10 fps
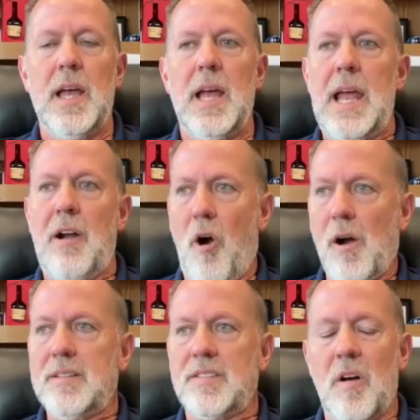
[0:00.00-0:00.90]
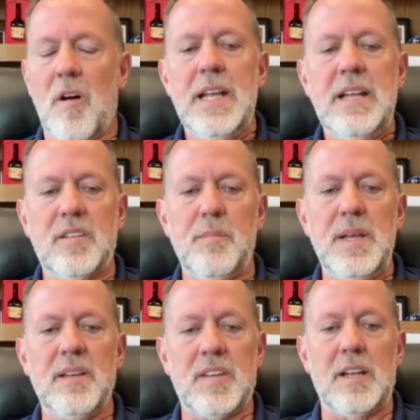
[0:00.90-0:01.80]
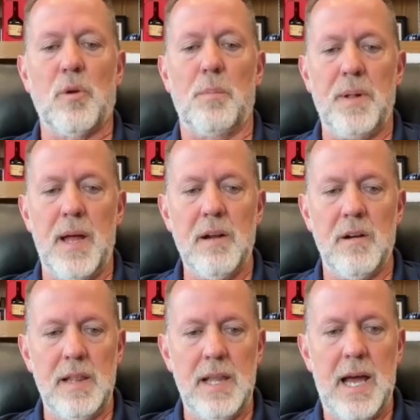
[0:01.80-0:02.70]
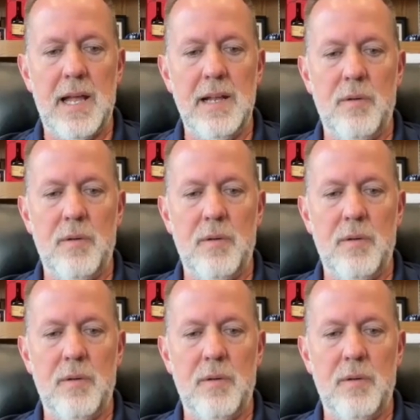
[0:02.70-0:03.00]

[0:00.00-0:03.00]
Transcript: And Arkansas needs to be a central player in that.